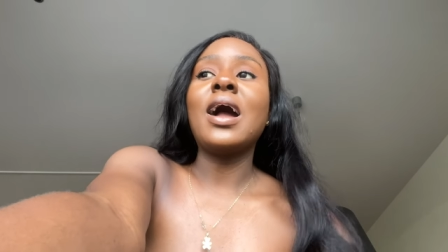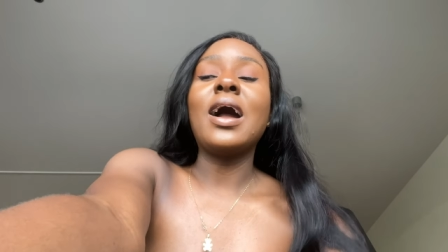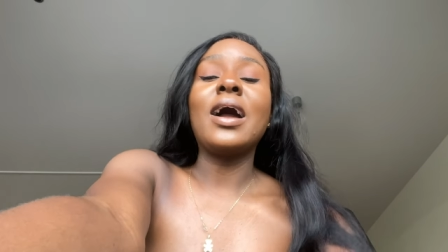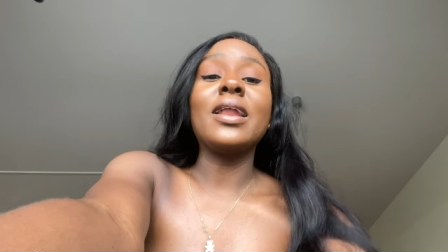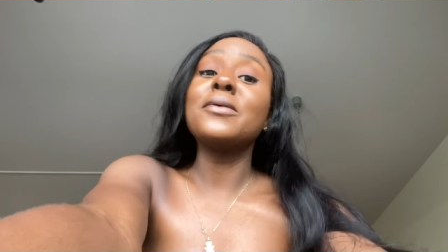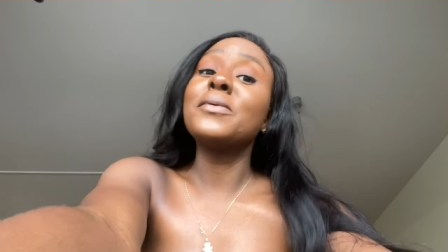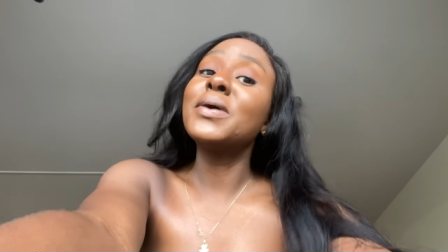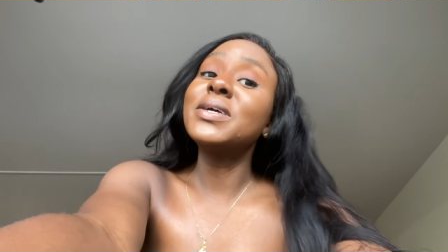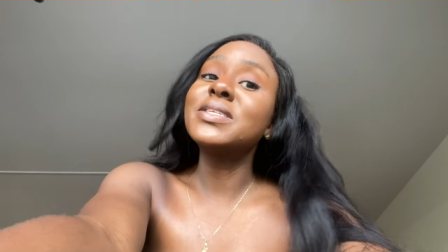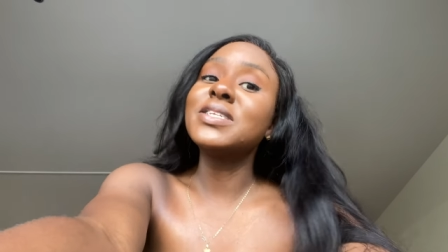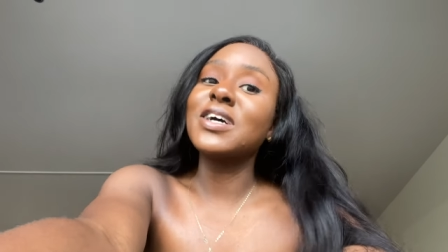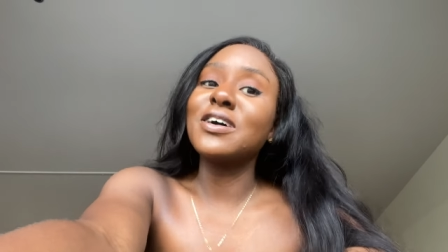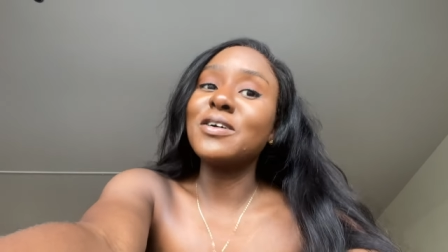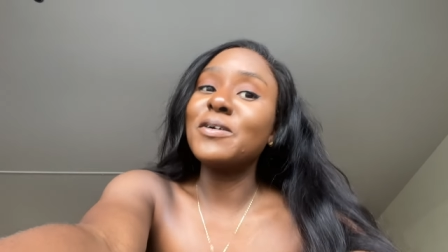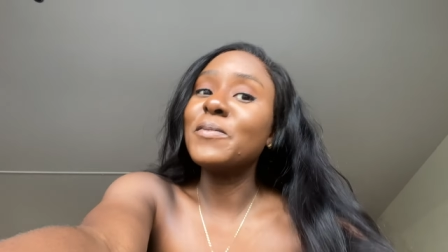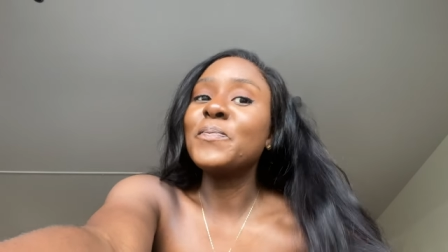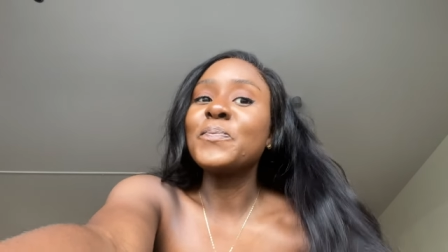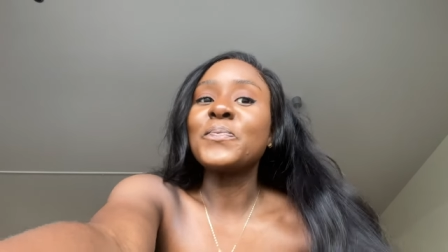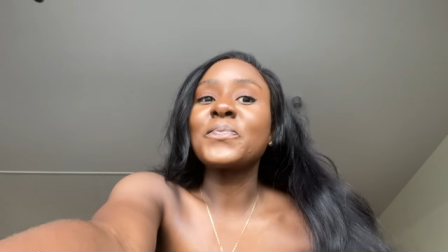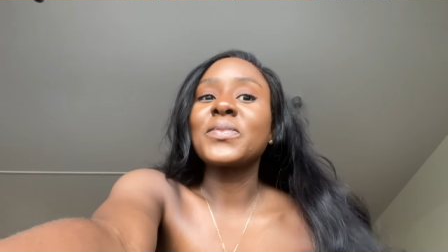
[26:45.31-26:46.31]
And I went
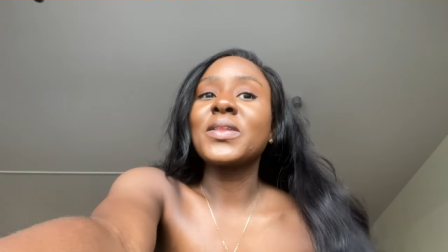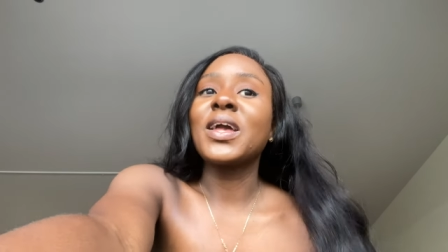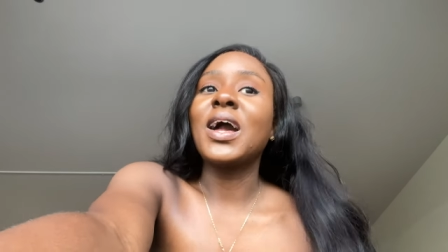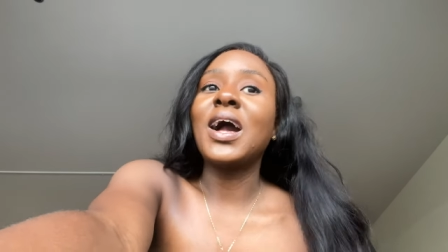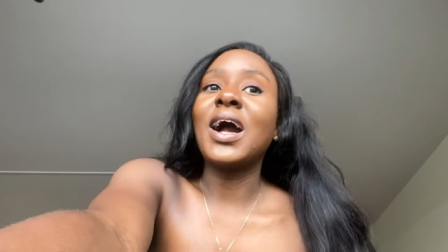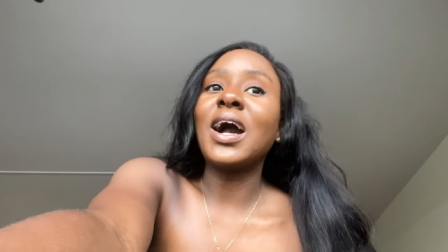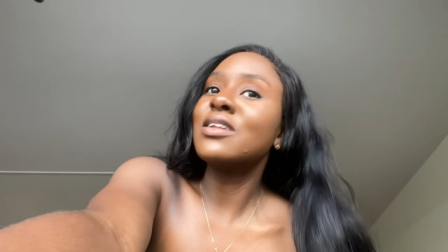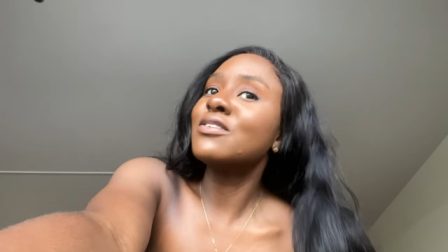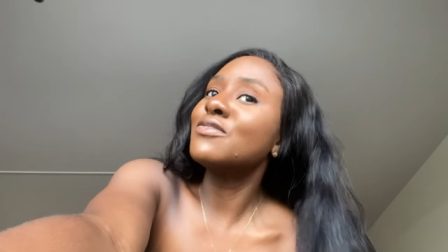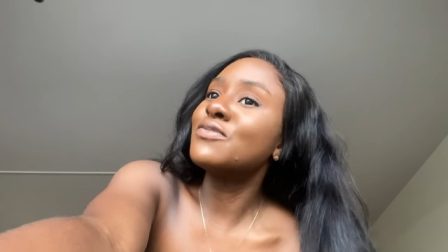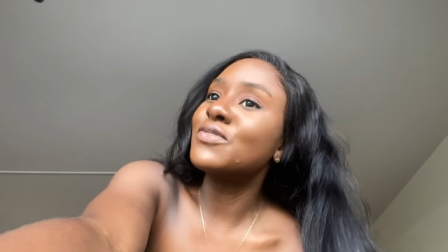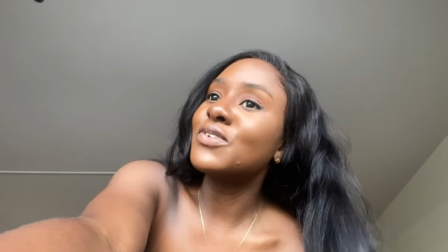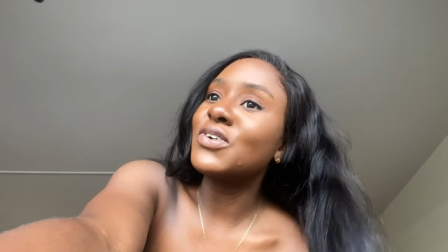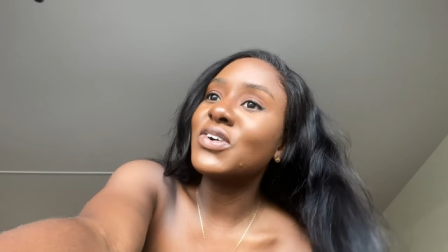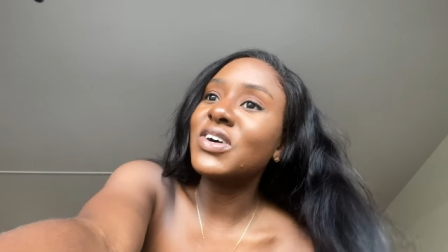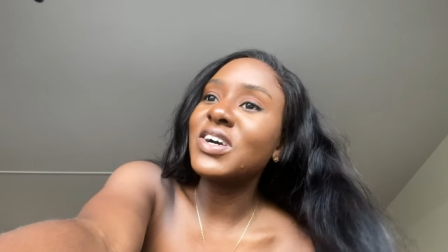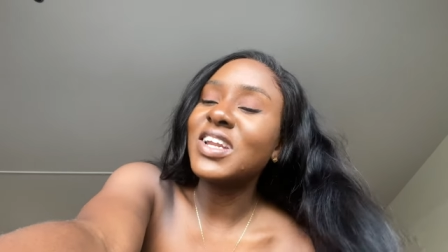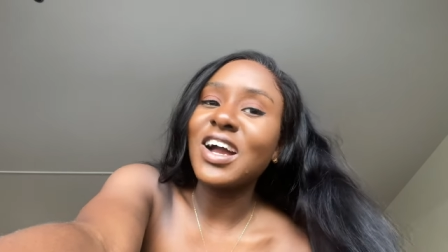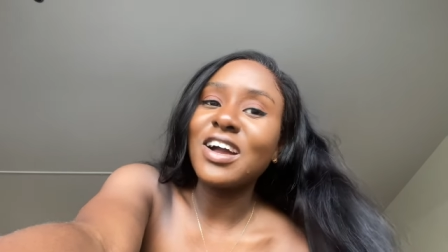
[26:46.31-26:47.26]
down, had fun,